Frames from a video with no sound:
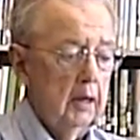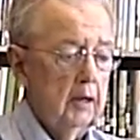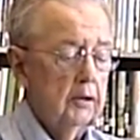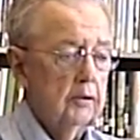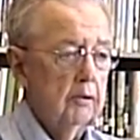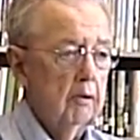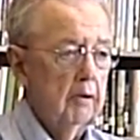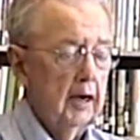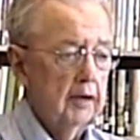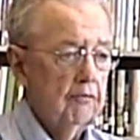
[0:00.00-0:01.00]
either
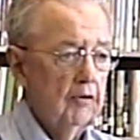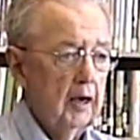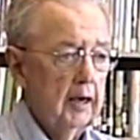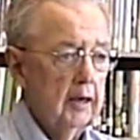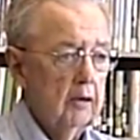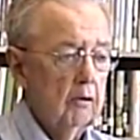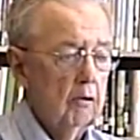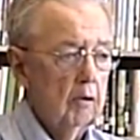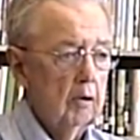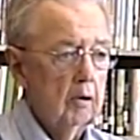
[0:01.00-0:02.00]
not flying
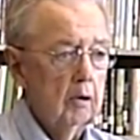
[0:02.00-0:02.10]
or